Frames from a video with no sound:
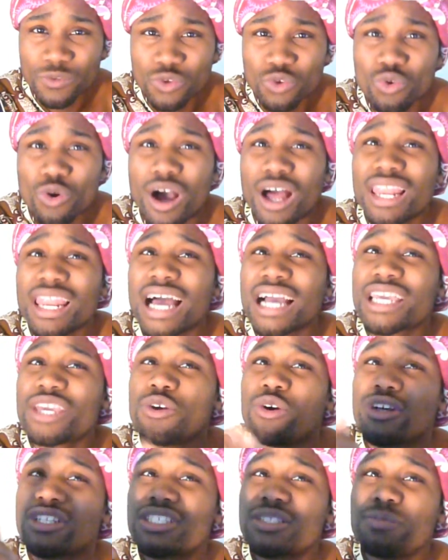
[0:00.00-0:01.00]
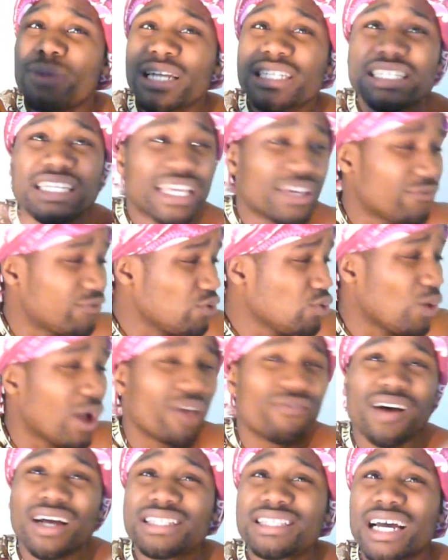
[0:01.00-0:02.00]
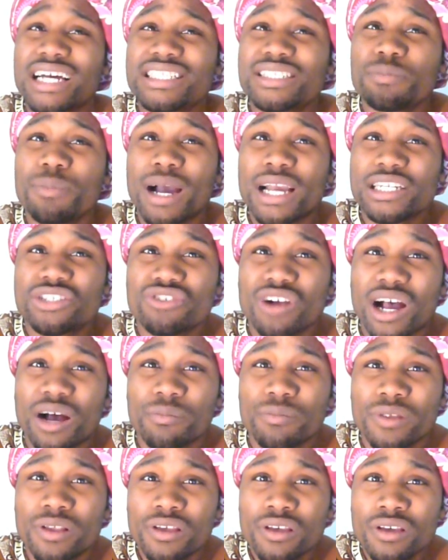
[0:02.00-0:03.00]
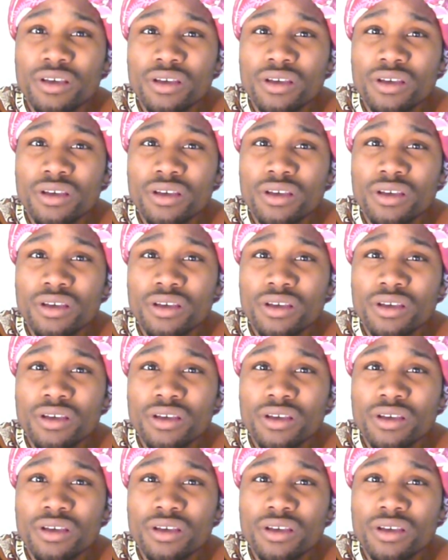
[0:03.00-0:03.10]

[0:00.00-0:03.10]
You are lucky you're smashing. If you ever touch my drum,